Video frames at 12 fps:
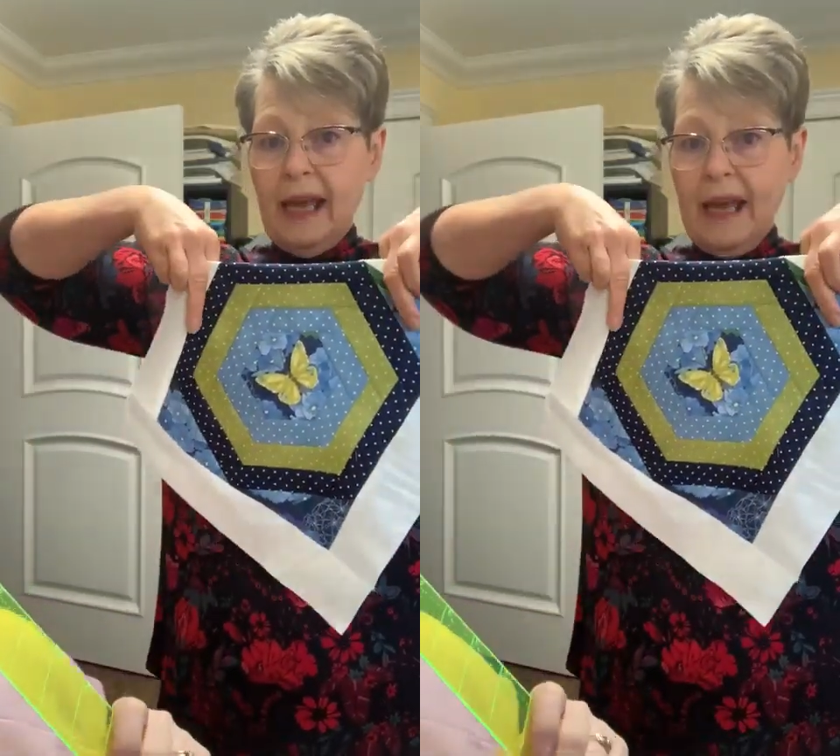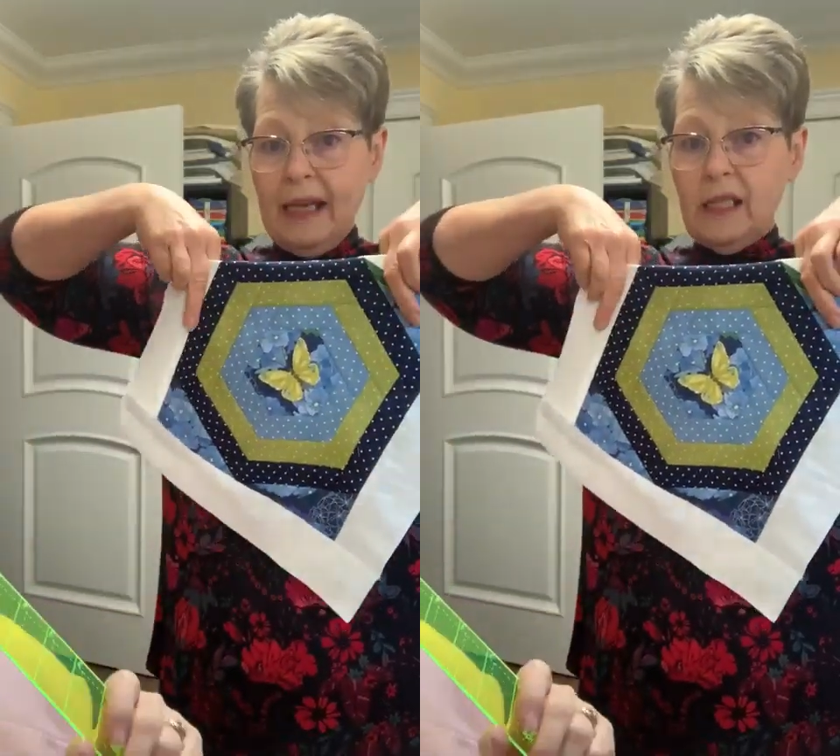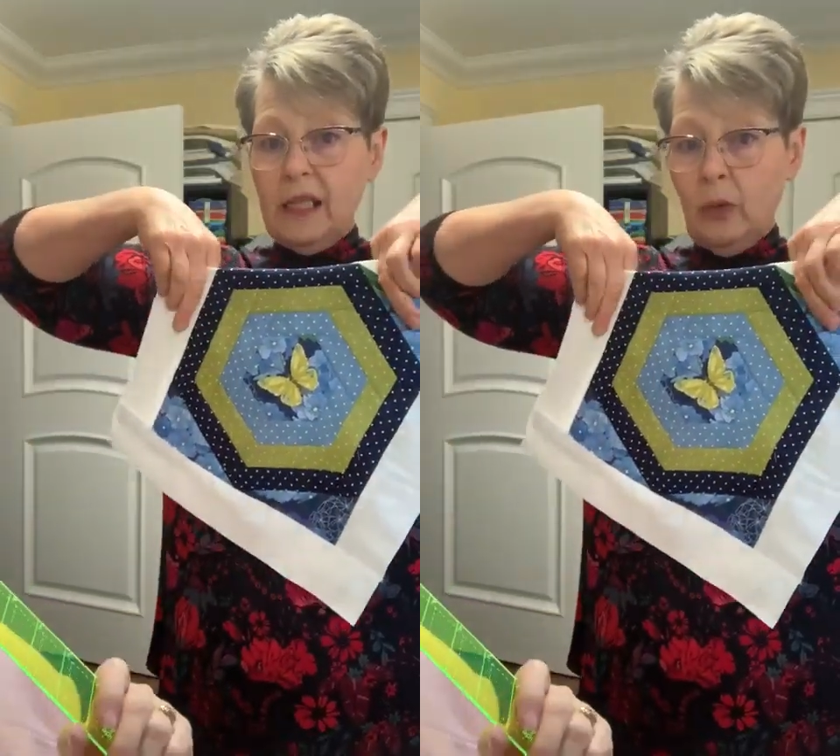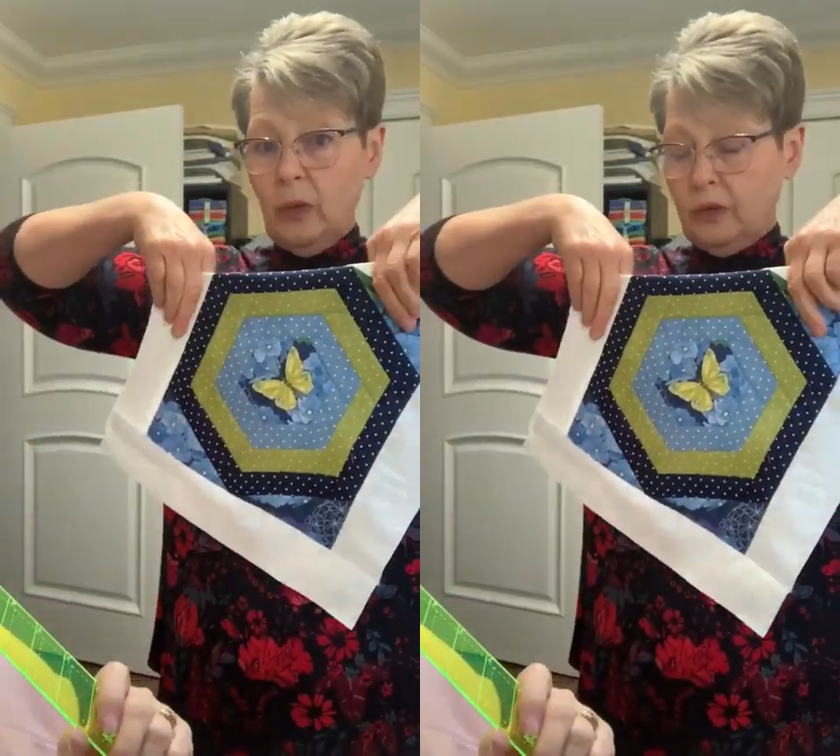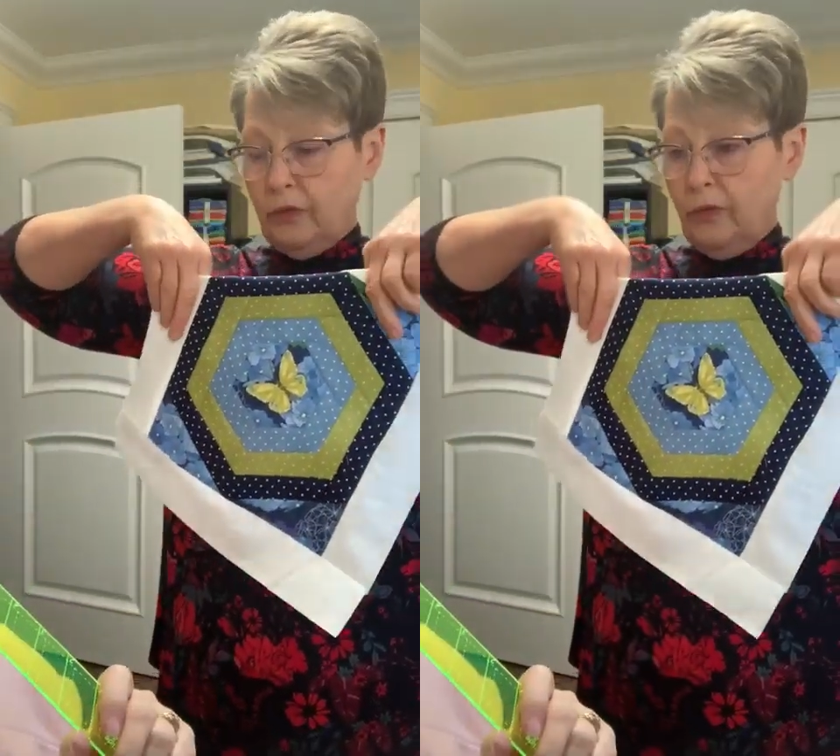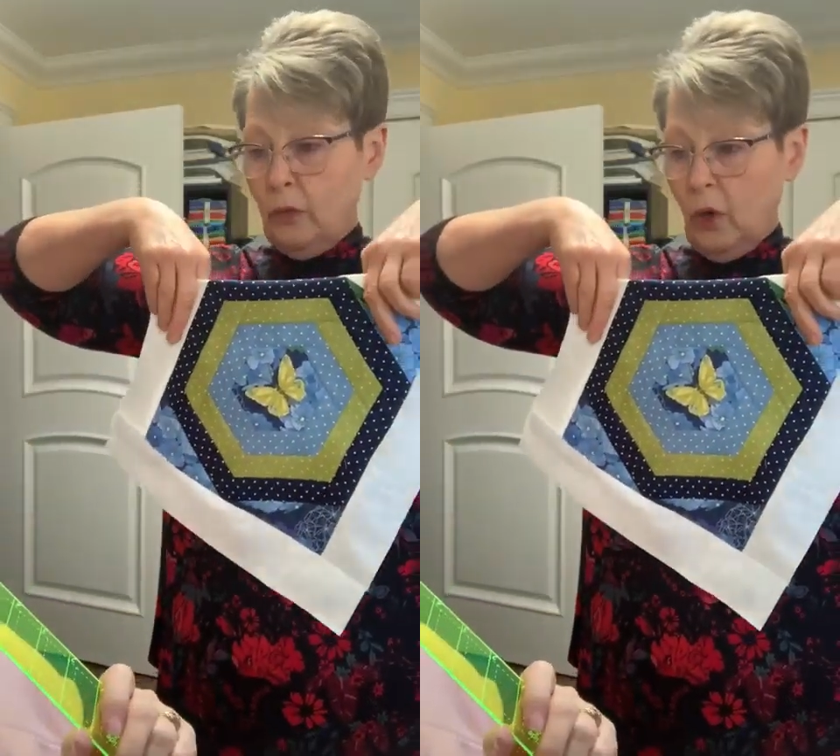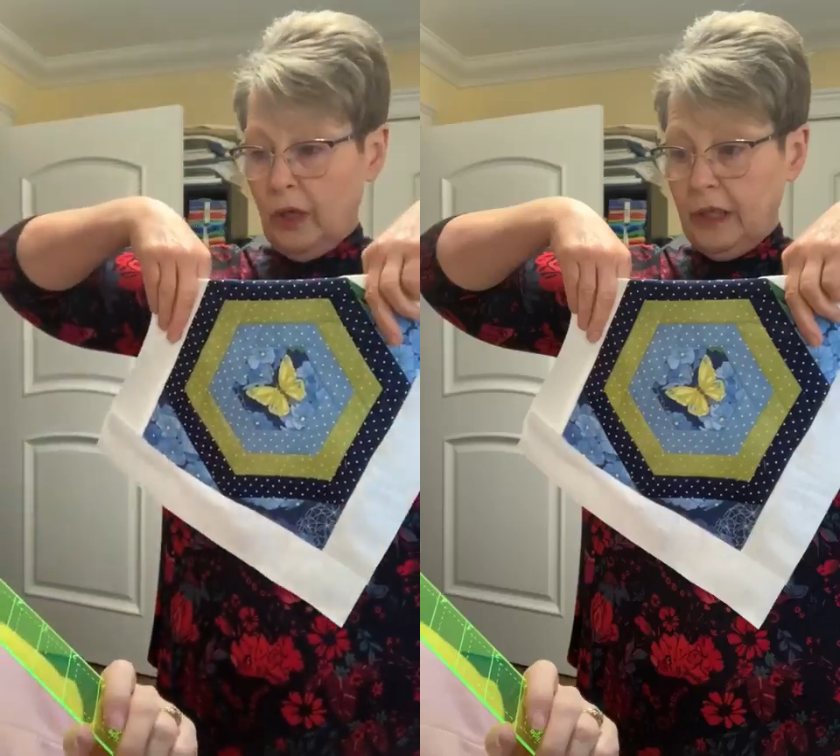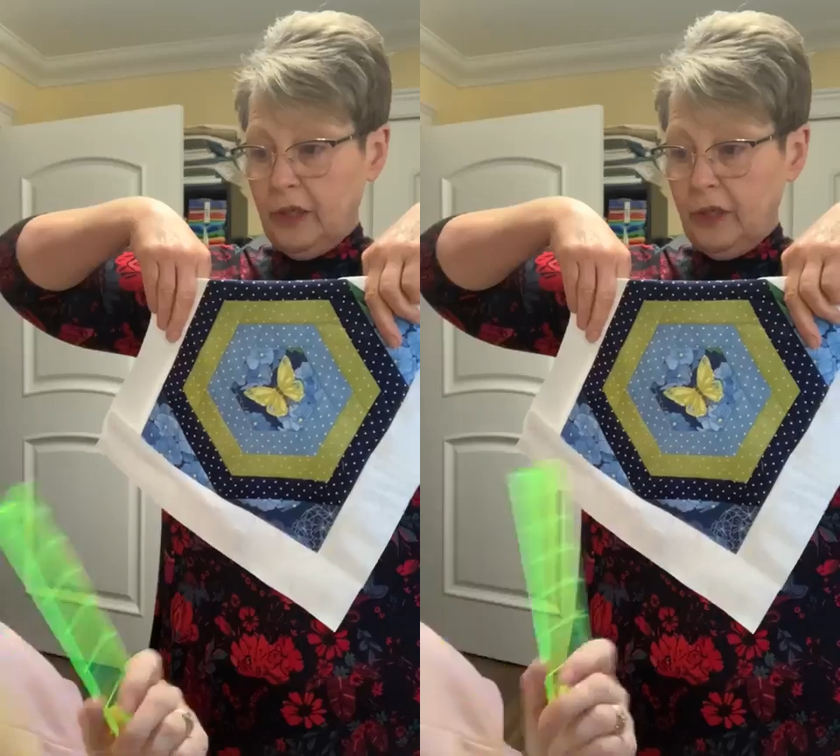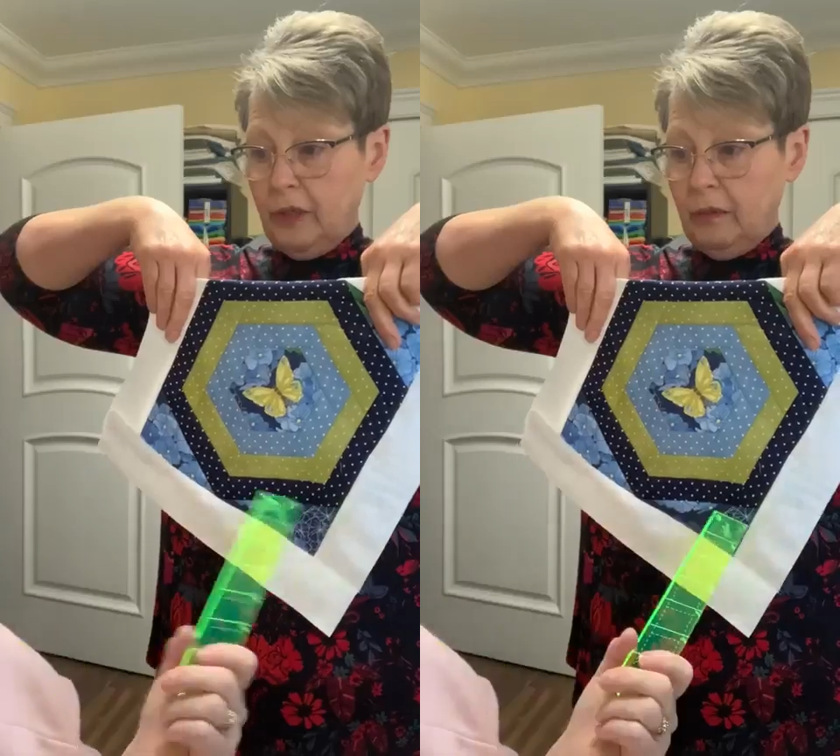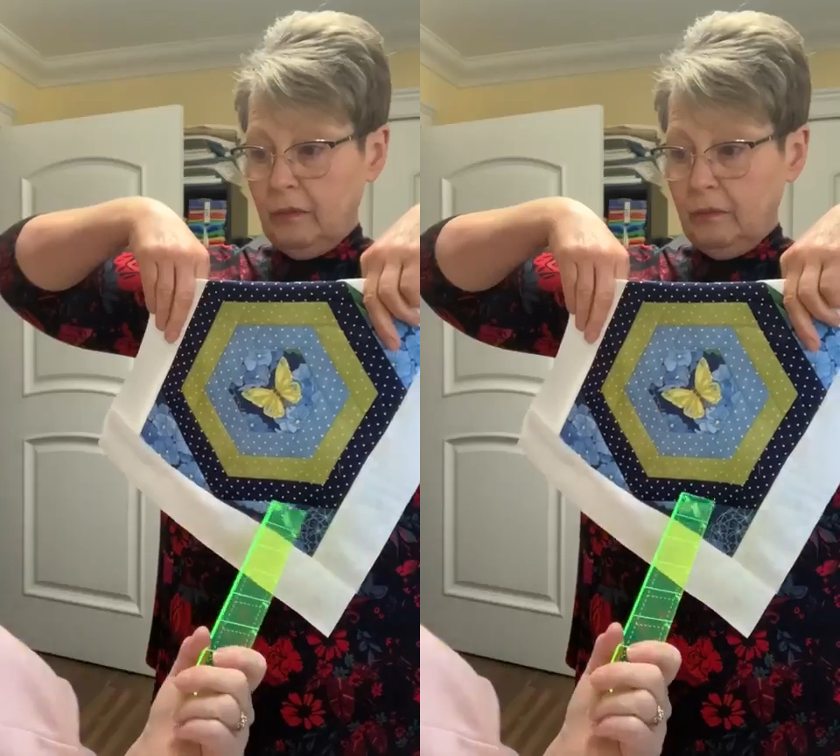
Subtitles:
hexie quilt if you wanted to.